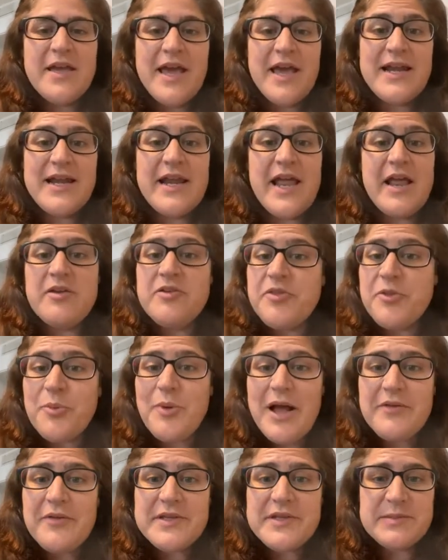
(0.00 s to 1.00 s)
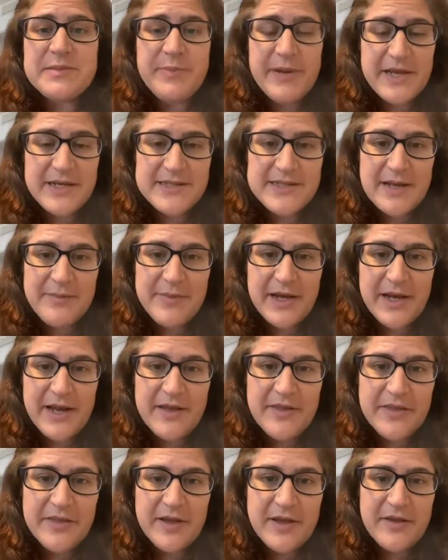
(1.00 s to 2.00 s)
And throughout this pandemic, I
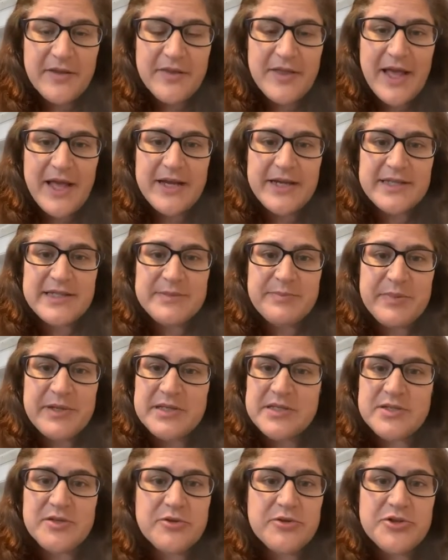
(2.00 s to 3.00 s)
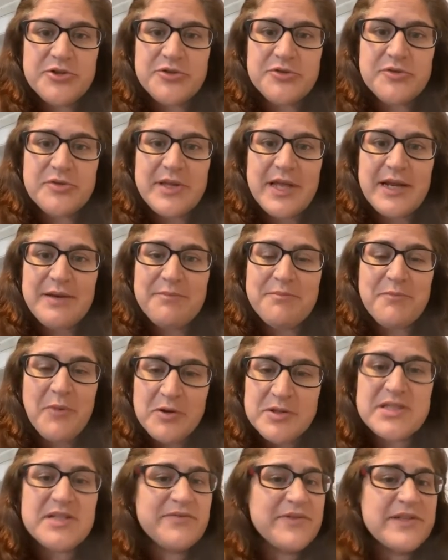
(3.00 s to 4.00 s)
think that it's been so true that
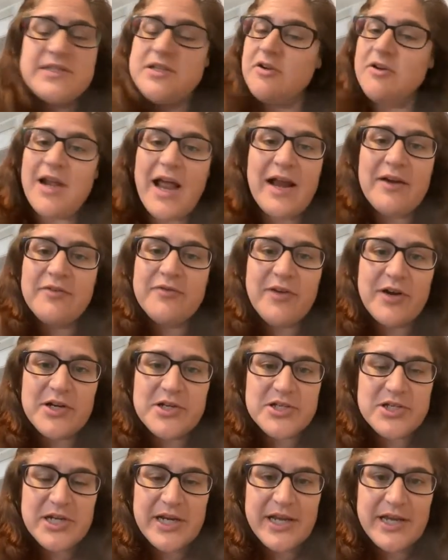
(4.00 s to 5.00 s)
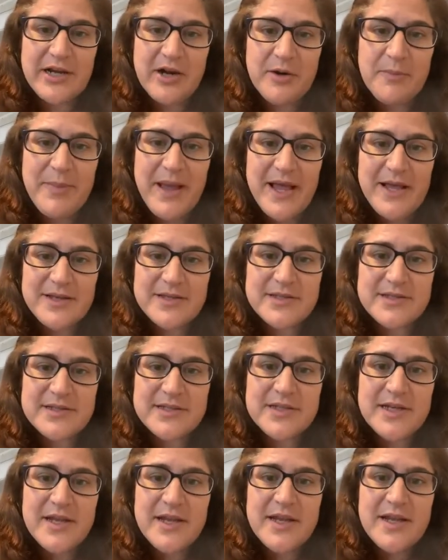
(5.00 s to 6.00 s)
most of us are not functioning at our best.